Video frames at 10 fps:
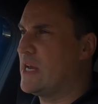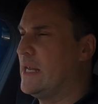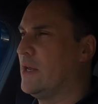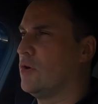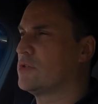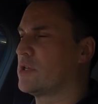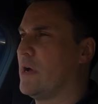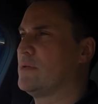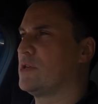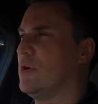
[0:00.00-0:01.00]
low to the
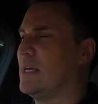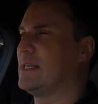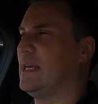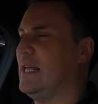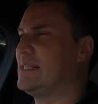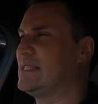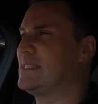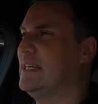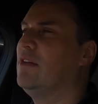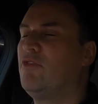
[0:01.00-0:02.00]
ground, so it
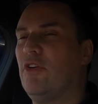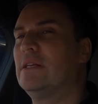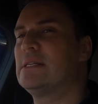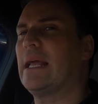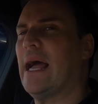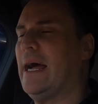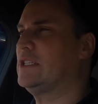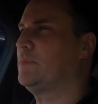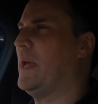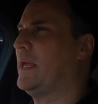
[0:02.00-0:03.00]
still feels like a
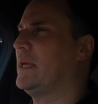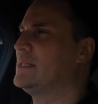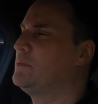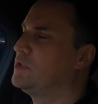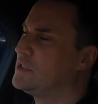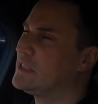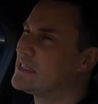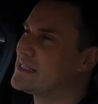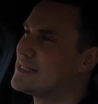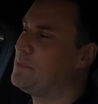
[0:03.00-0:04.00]
hatchback, as much as it's a
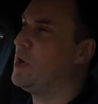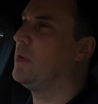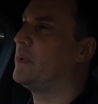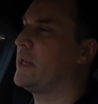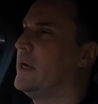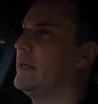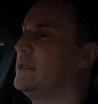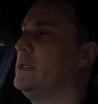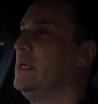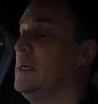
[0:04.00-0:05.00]
small bit higher,